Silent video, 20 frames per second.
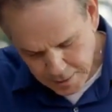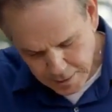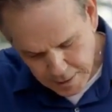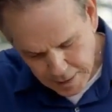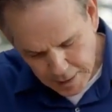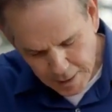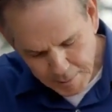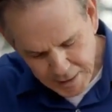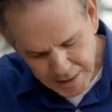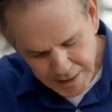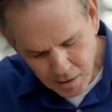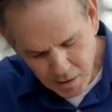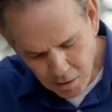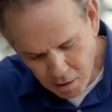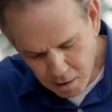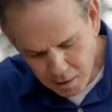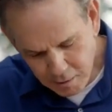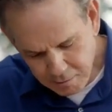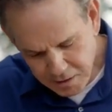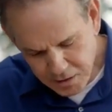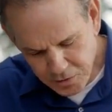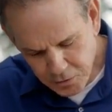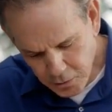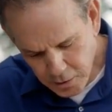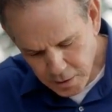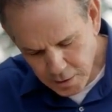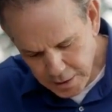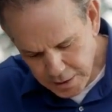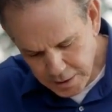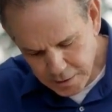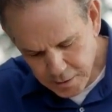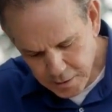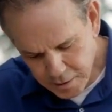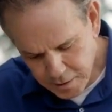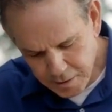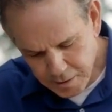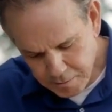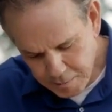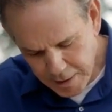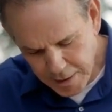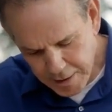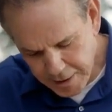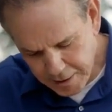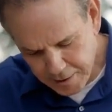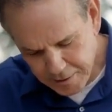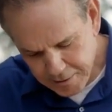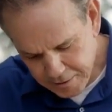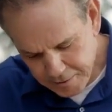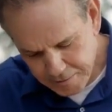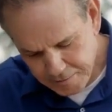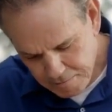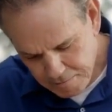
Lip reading: I'm going to get all of this oil into this mayonnaise.